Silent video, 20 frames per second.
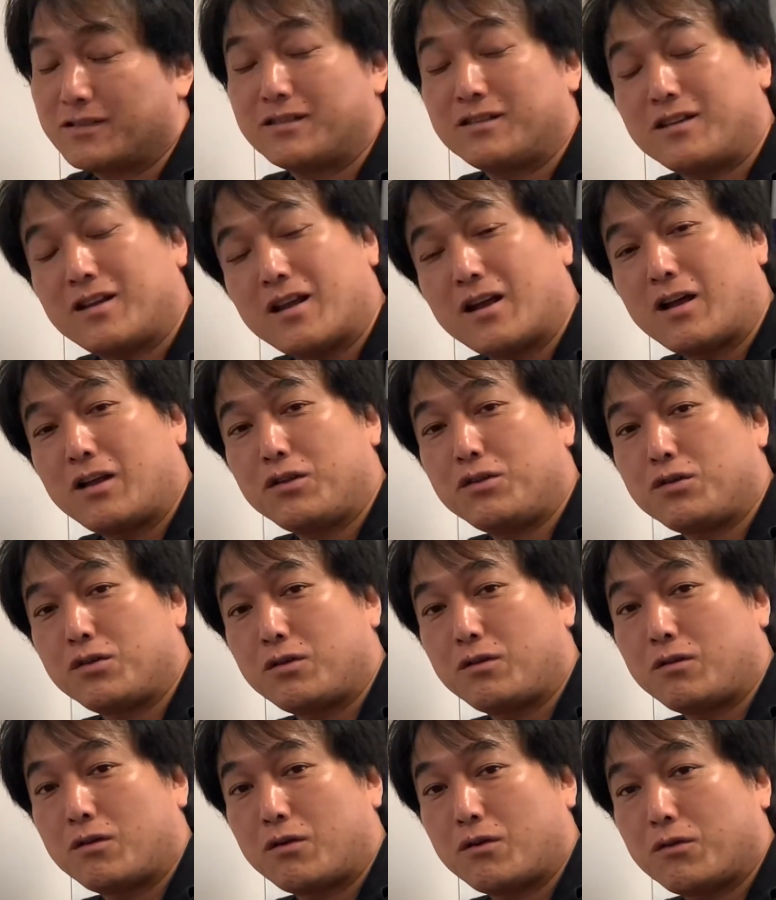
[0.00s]
Now I do
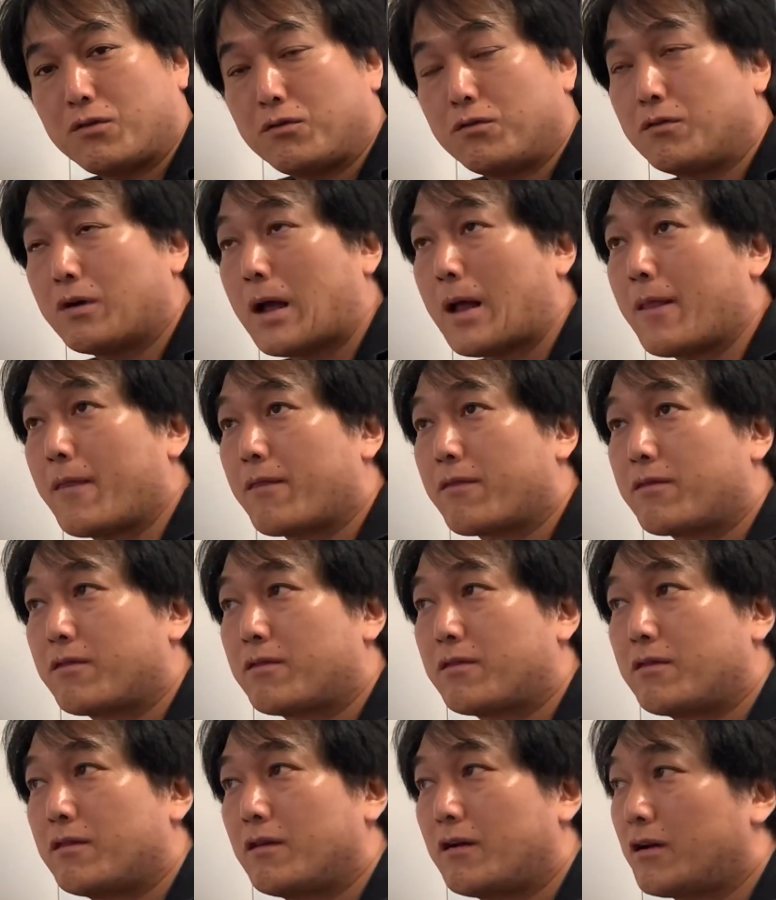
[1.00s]
know
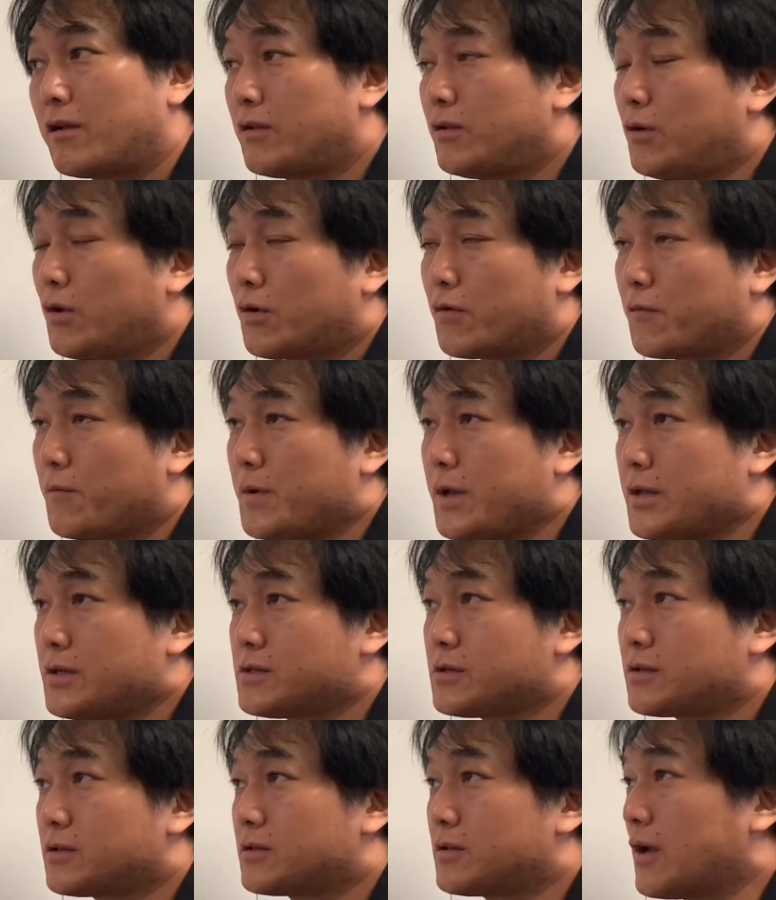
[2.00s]
a lot of
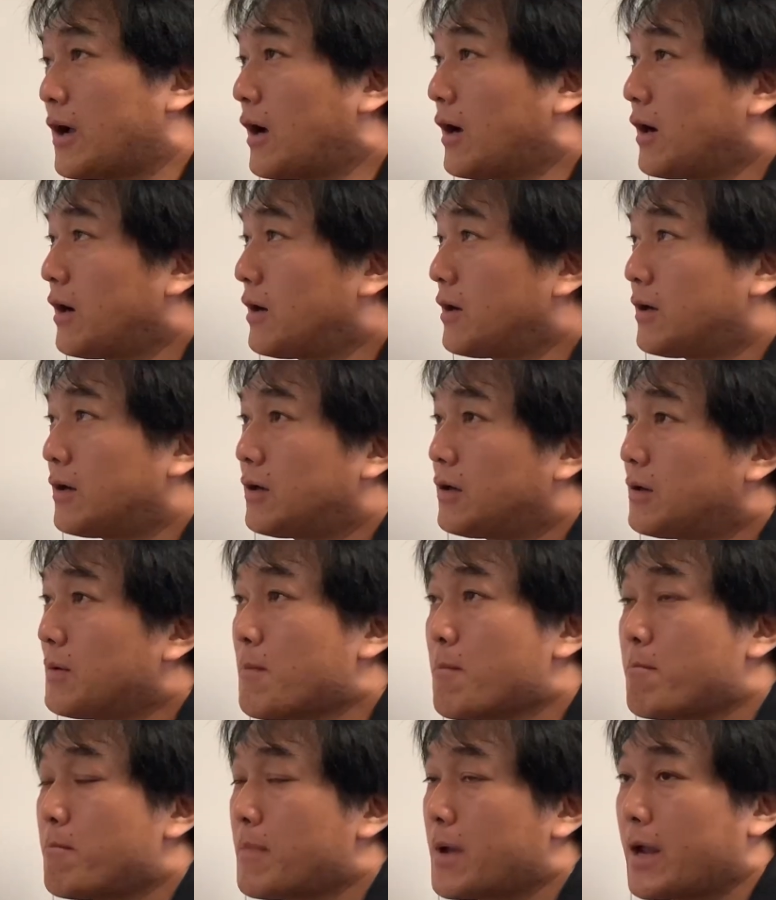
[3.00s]
musics are
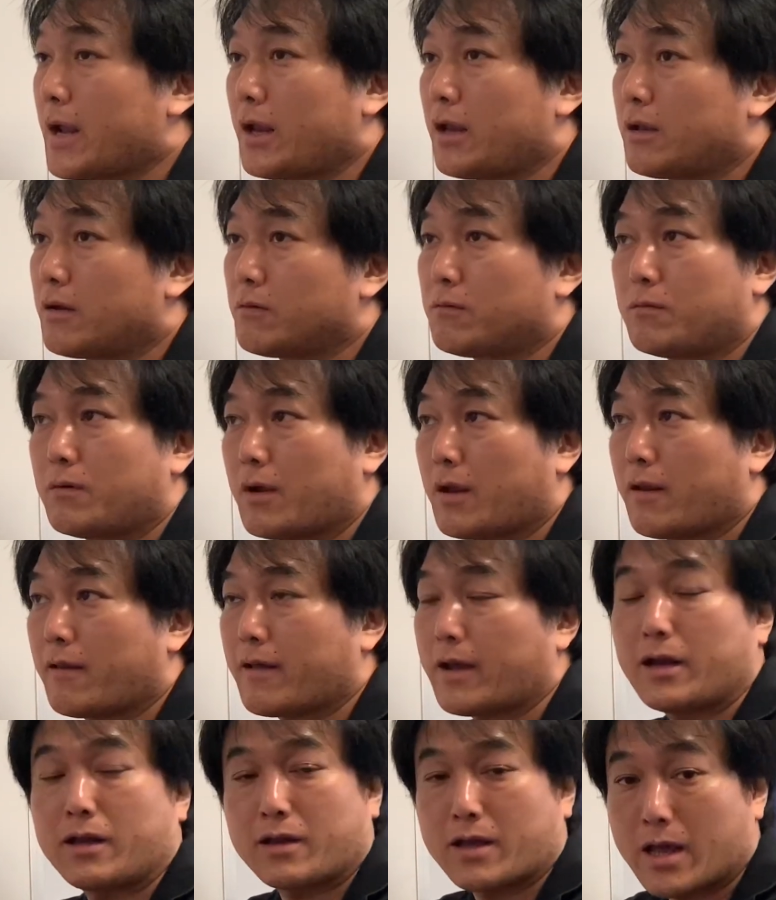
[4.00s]
made with
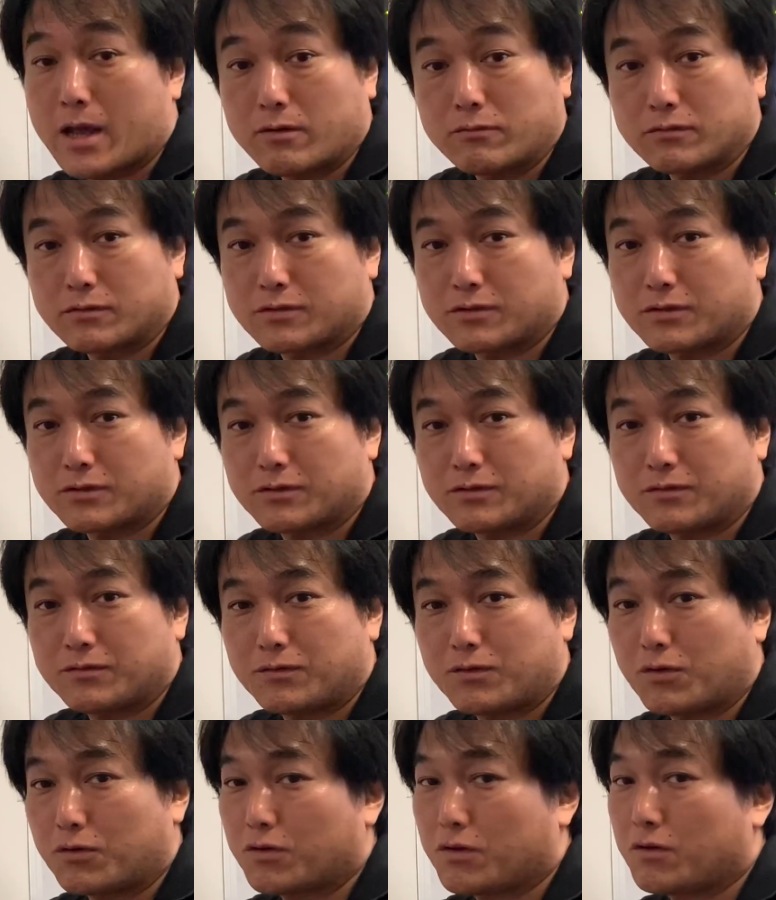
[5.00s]
8 counts. We're
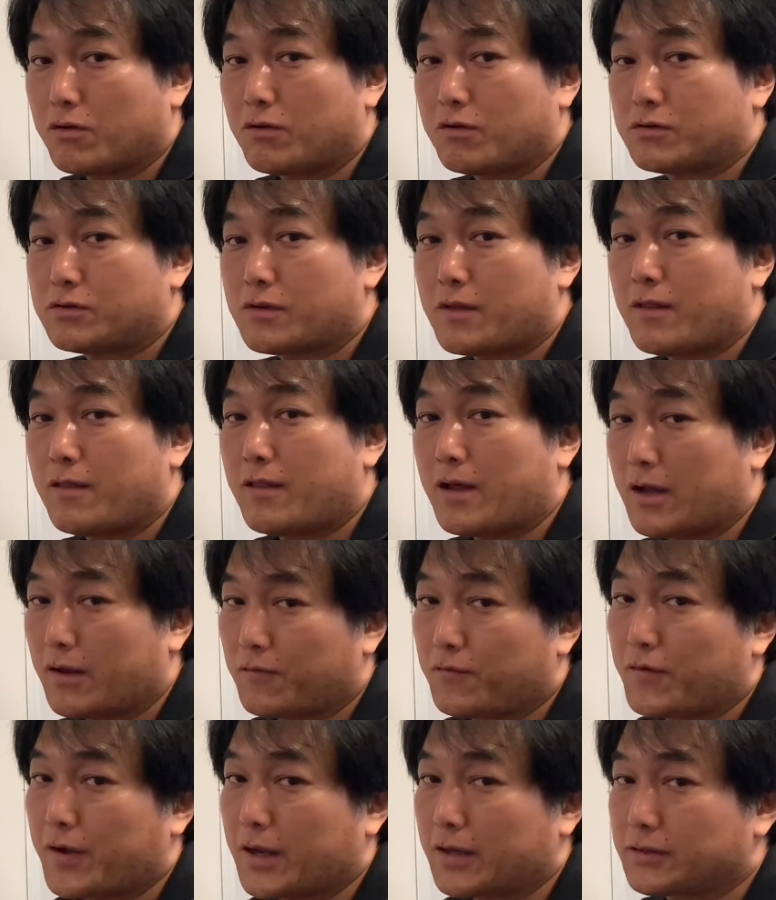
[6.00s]
going to use that
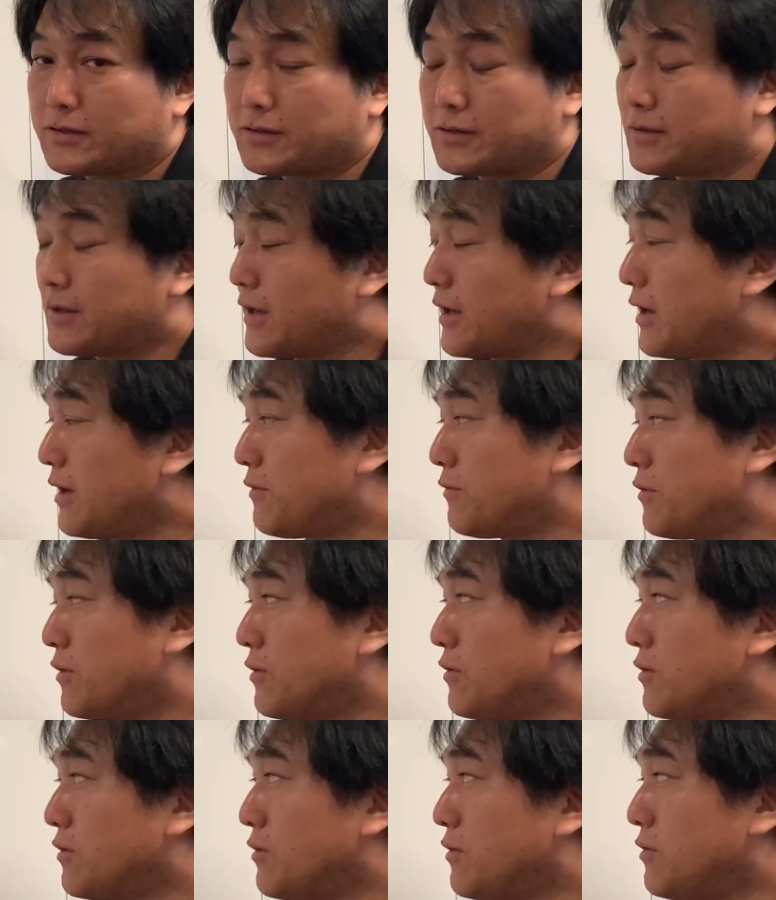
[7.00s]
fact and we're
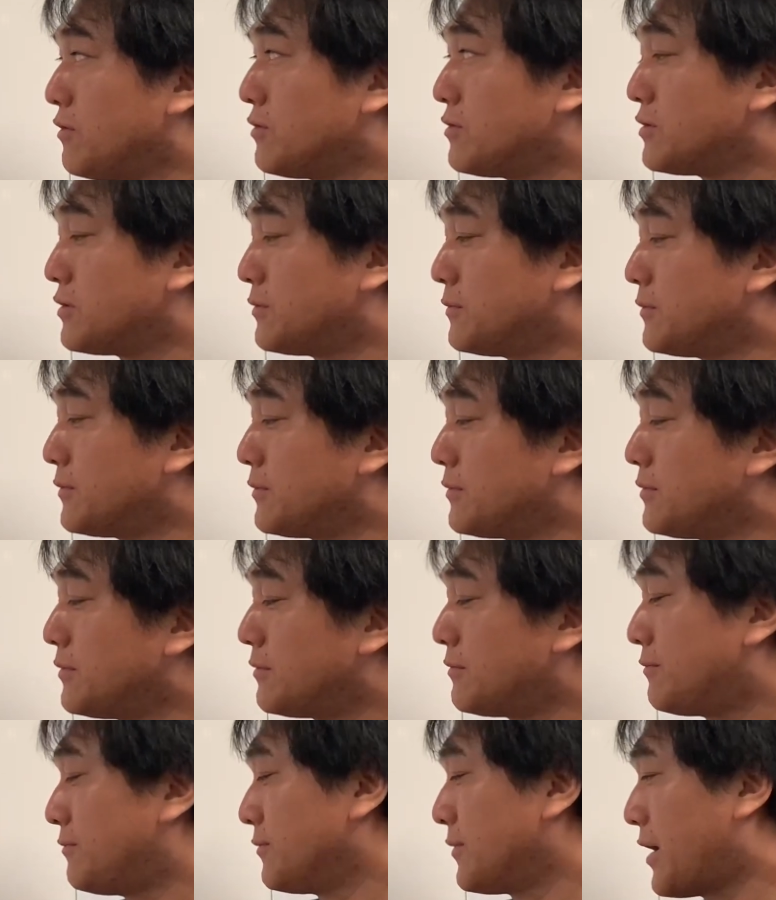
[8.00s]
going to use some
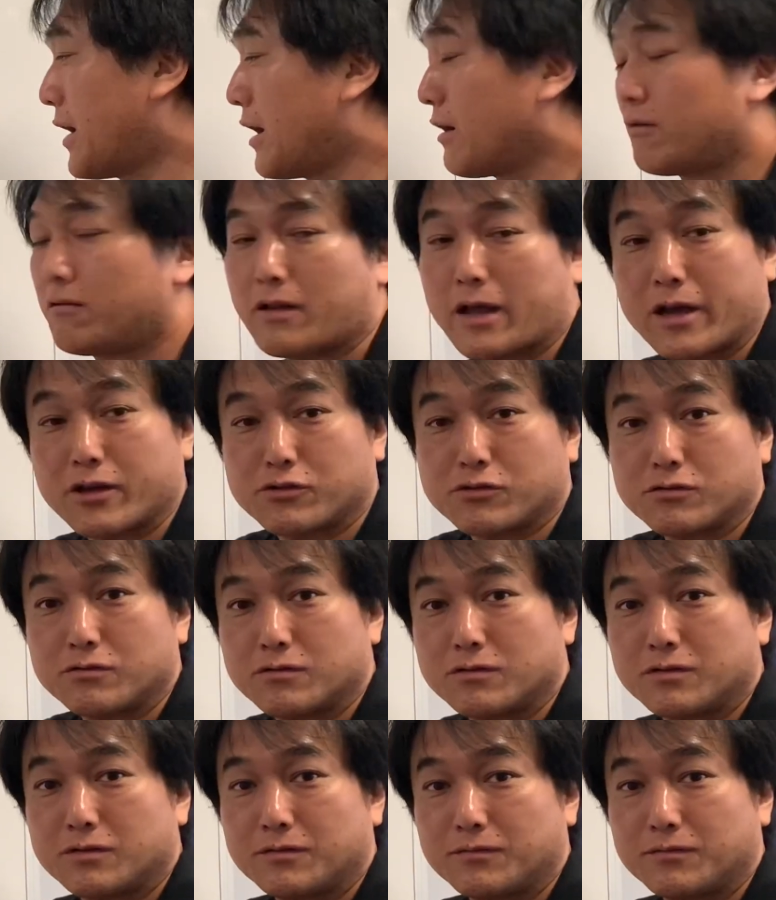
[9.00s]
angle actions.